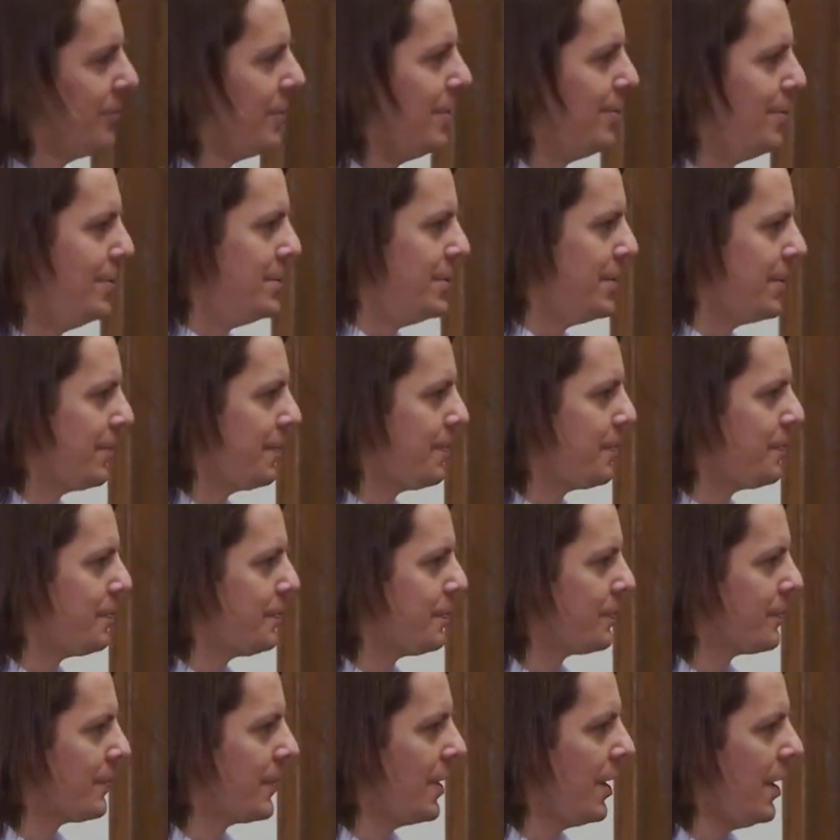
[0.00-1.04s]
to imaging.
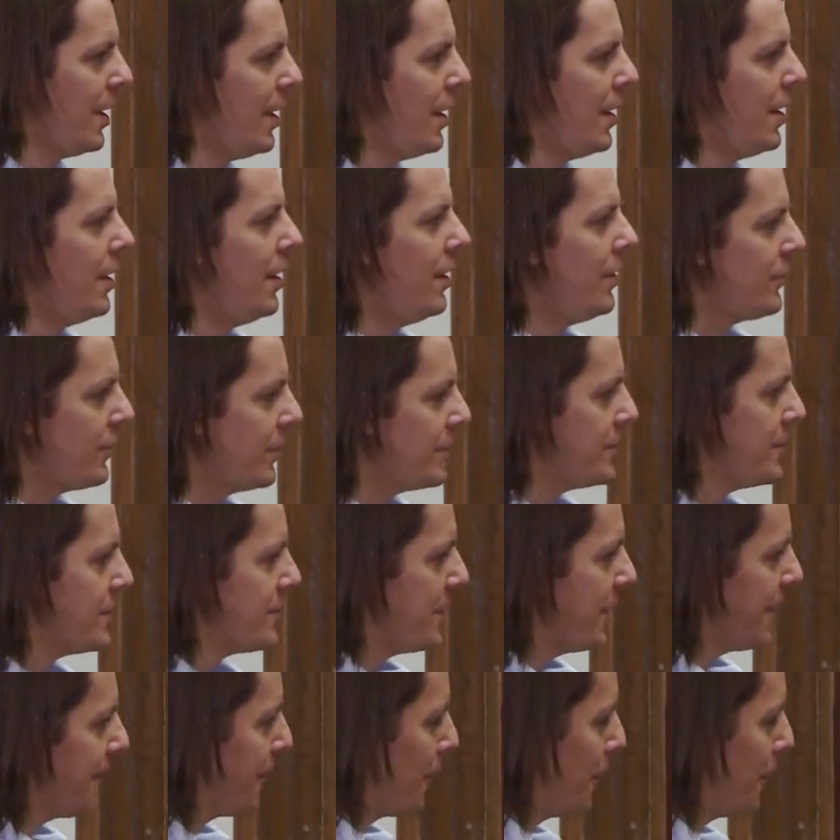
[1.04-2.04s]
So let's just think